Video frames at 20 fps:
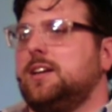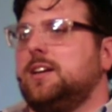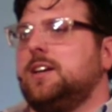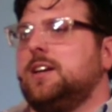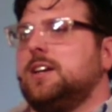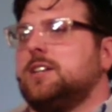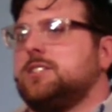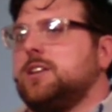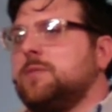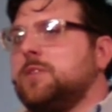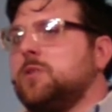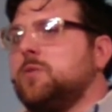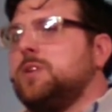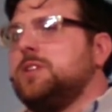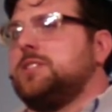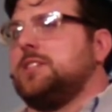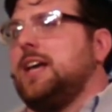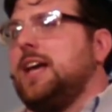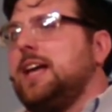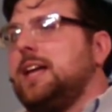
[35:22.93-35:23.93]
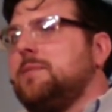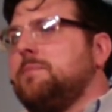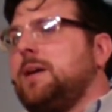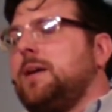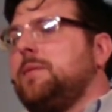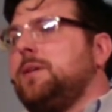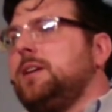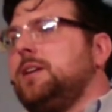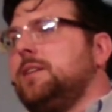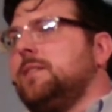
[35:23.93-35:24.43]
Something we say and
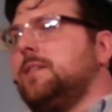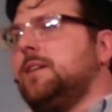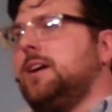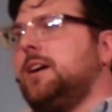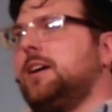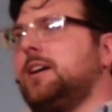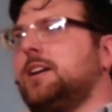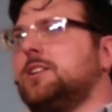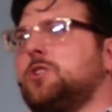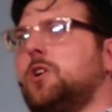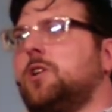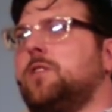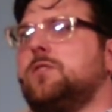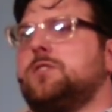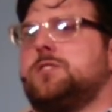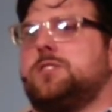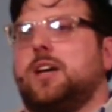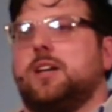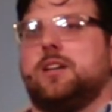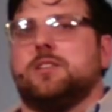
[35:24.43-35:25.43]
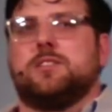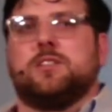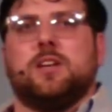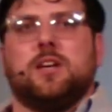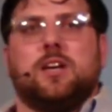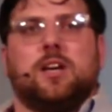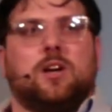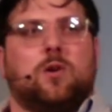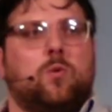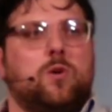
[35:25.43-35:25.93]
maybe uh, gets oversaid is
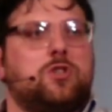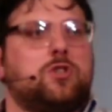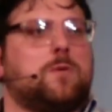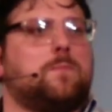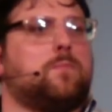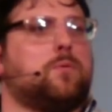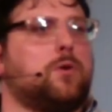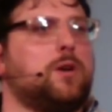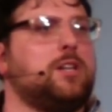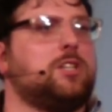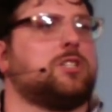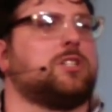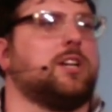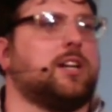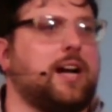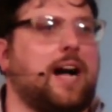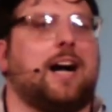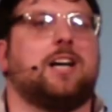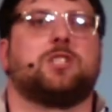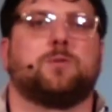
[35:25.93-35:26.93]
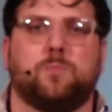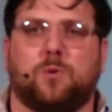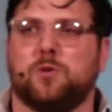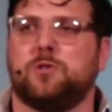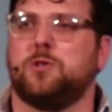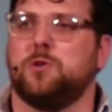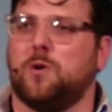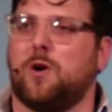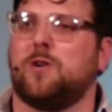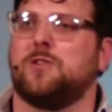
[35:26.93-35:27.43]
we should preach the gospel
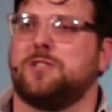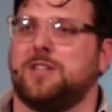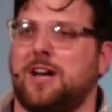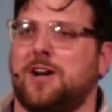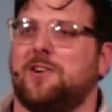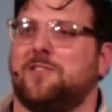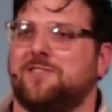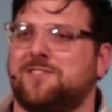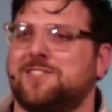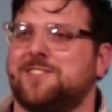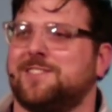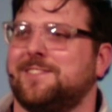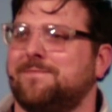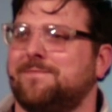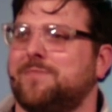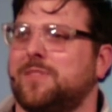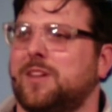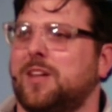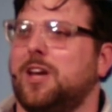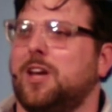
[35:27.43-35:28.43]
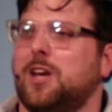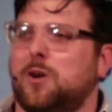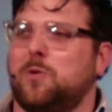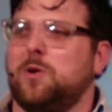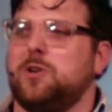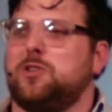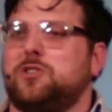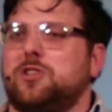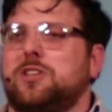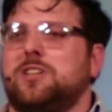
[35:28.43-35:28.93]
to ourselves. We
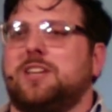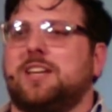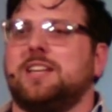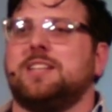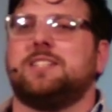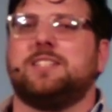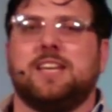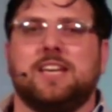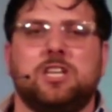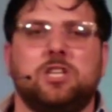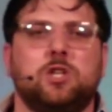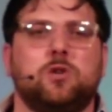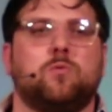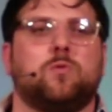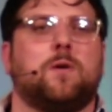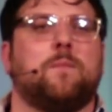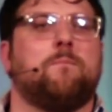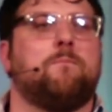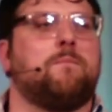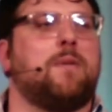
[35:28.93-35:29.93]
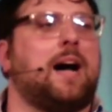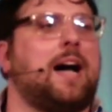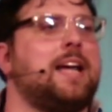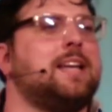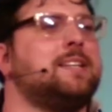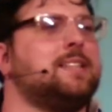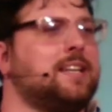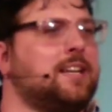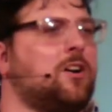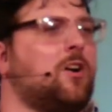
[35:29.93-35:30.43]
should continue
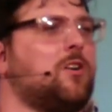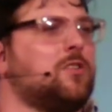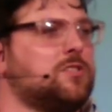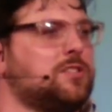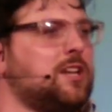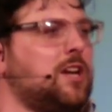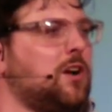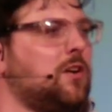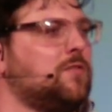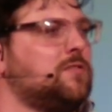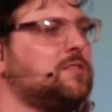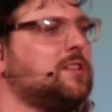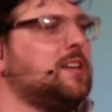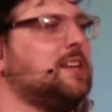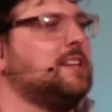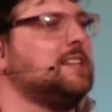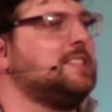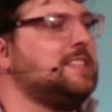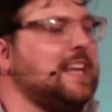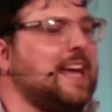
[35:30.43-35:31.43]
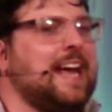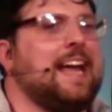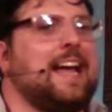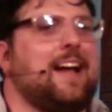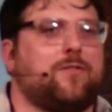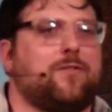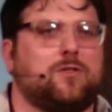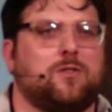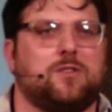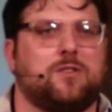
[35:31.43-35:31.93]
reminding ourselves day
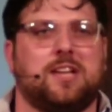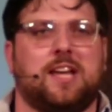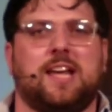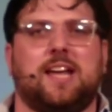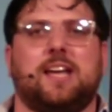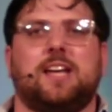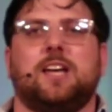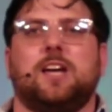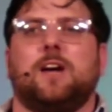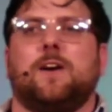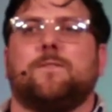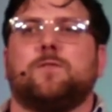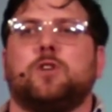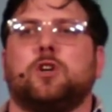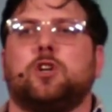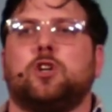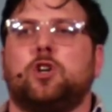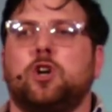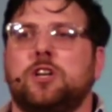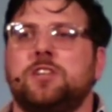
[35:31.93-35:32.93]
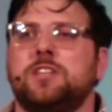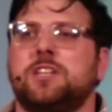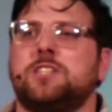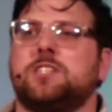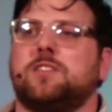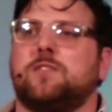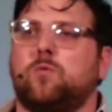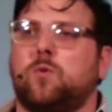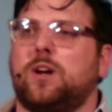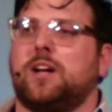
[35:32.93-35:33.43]
after day the goodness
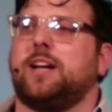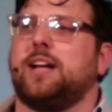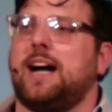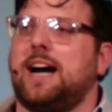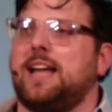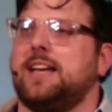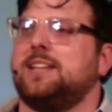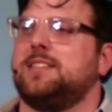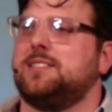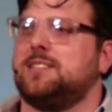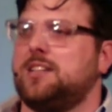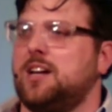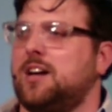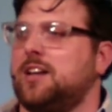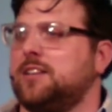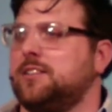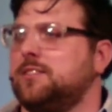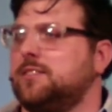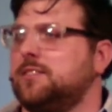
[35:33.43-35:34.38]
of what God has done